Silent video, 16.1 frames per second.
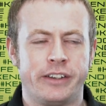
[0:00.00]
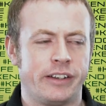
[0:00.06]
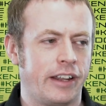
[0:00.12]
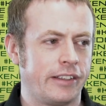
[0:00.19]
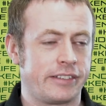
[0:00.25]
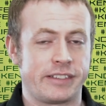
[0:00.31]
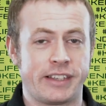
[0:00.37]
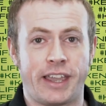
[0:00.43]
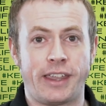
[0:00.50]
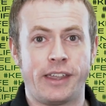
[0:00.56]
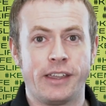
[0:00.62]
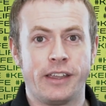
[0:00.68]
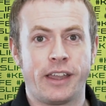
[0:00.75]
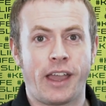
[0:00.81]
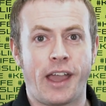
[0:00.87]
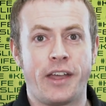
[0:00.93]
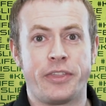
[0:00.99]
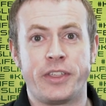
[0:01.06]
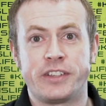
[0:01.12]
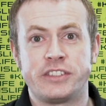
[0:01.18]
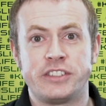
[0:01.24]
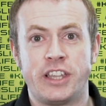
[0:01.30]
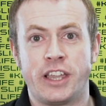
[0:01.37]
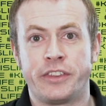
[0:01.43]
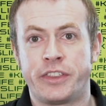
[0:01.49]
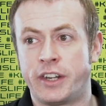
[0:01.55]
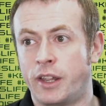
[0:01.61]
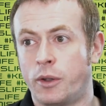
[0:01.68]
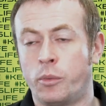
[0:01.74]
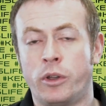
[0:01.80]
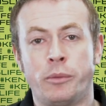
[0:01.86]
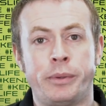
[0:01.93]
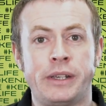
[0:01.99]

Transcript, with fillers: let's say uh, this year, than it will